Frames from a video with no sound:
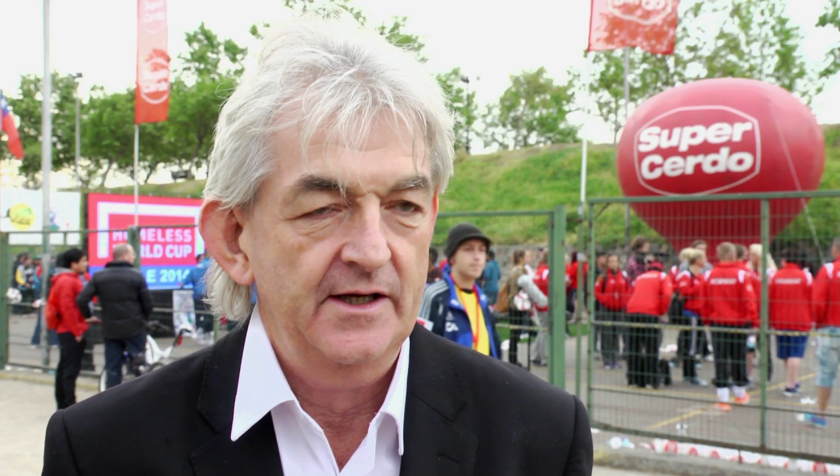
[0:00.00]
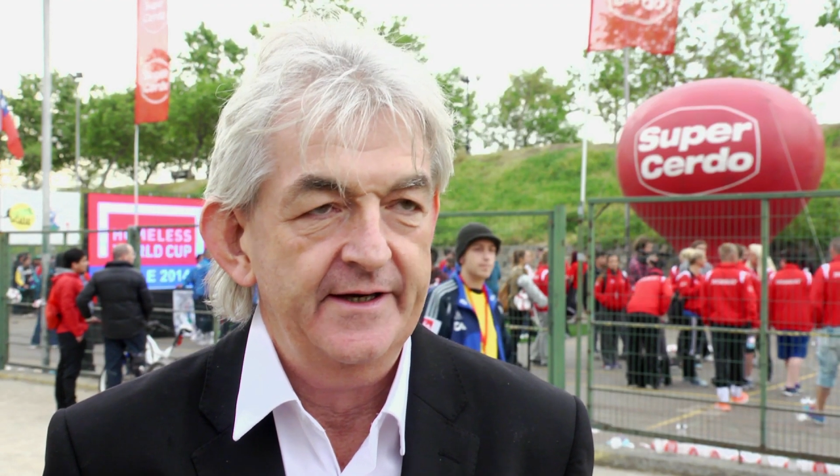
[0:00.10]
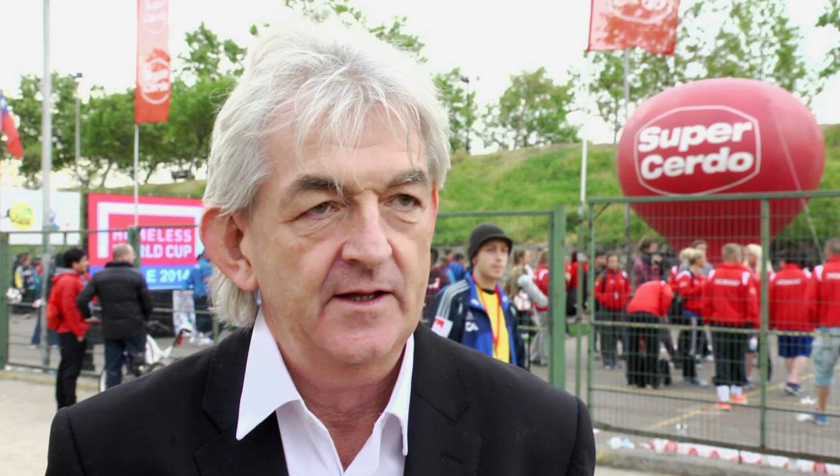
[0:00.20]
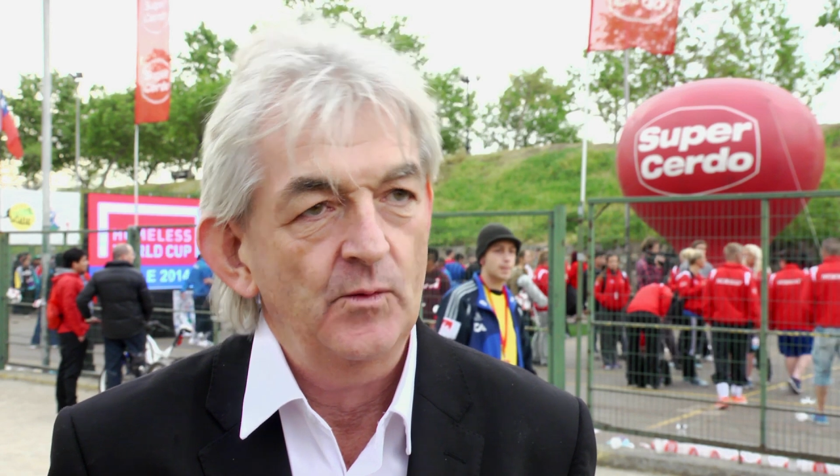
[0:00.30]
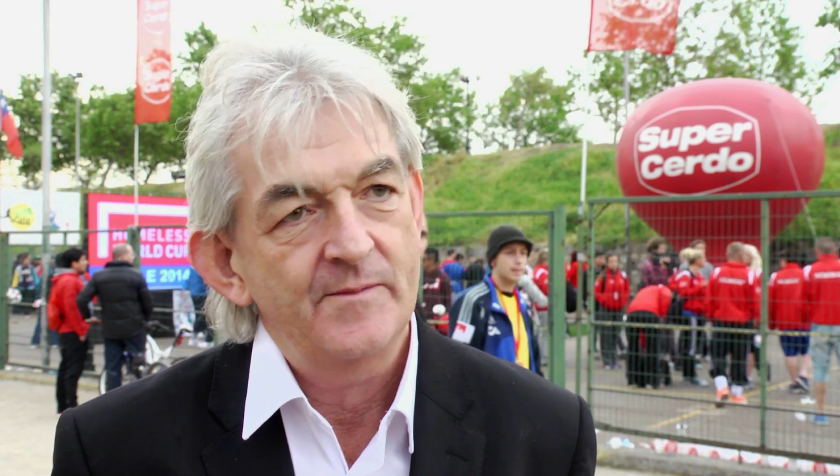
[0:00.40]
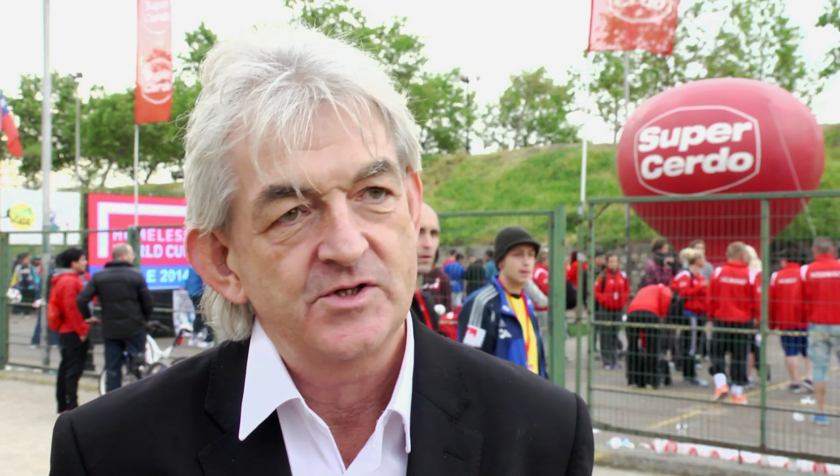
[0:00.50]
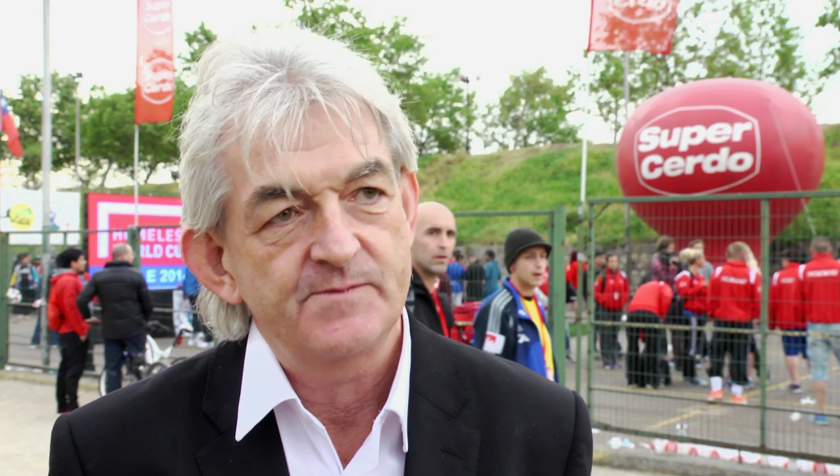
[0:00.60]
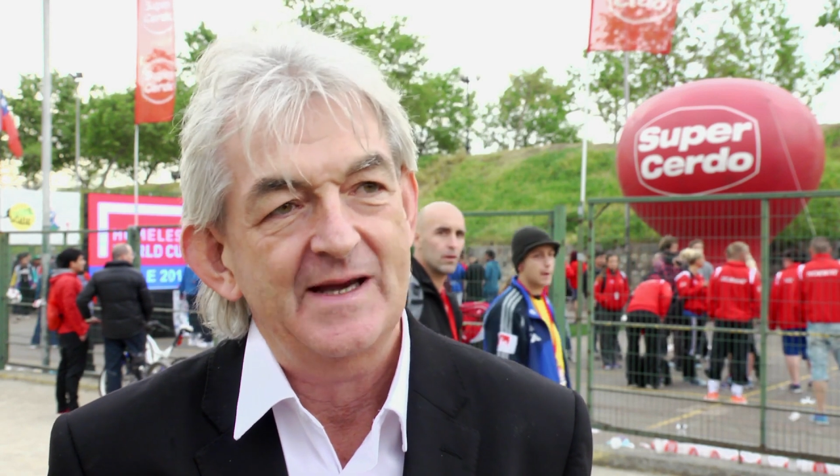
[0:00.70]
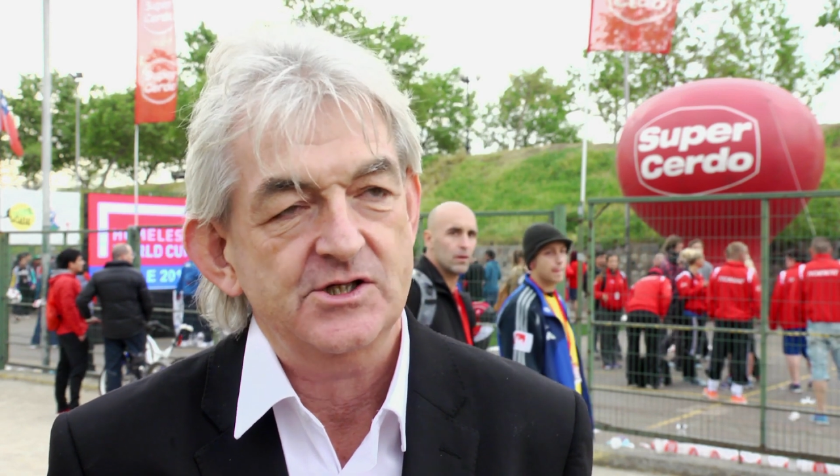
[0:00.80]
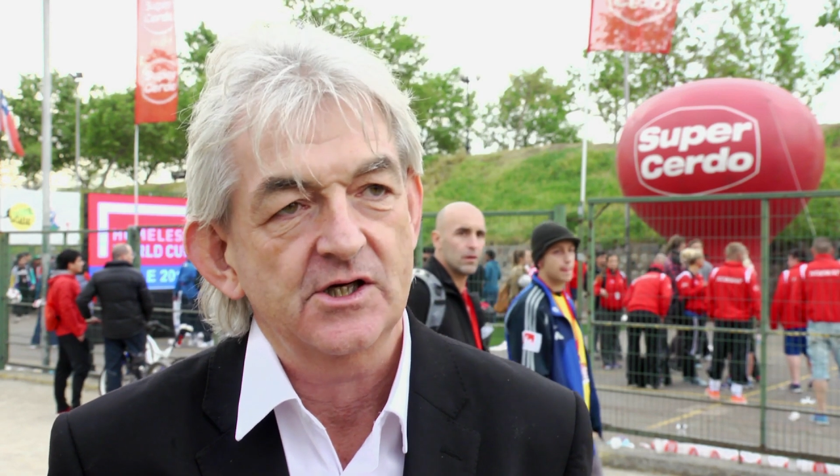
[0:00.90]
and in the women's
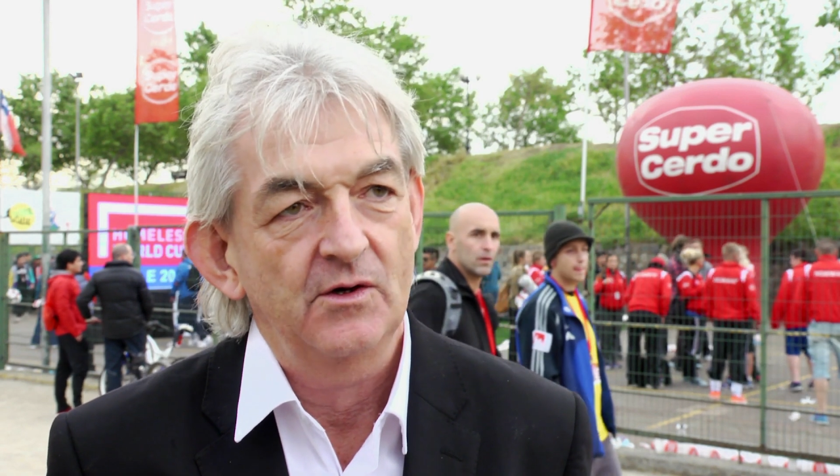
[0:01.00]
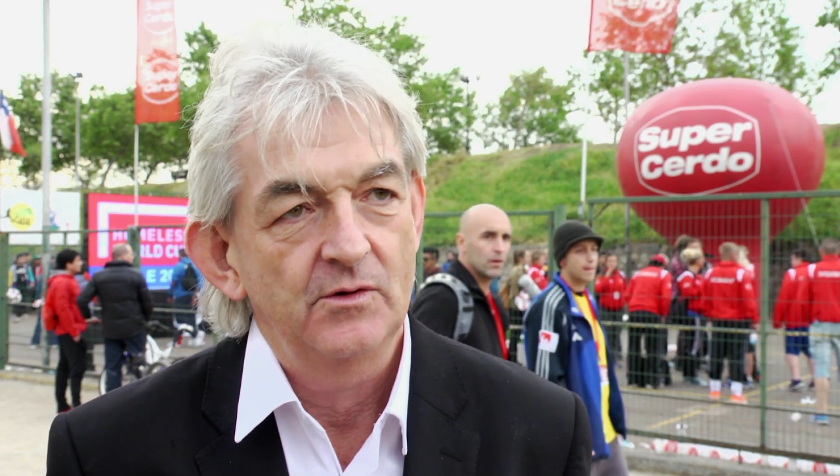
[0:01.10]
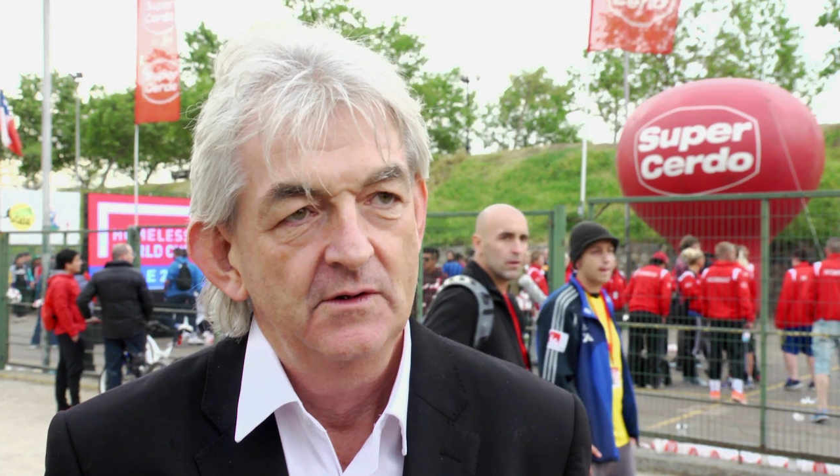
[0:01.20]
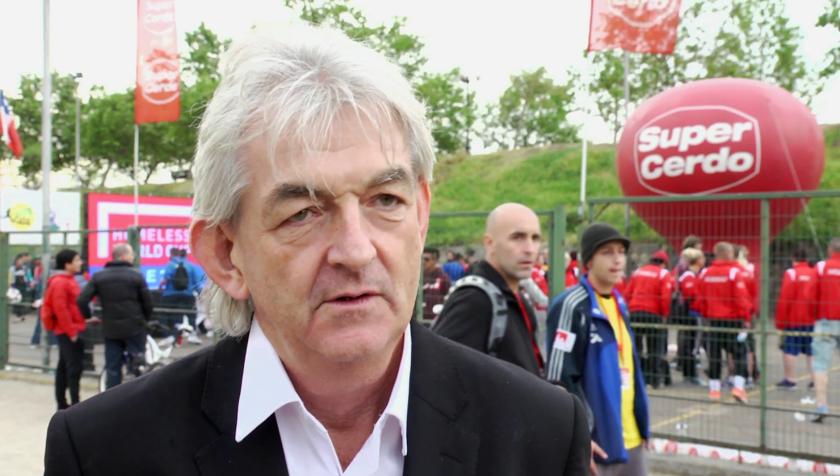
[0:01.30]
in Mexico.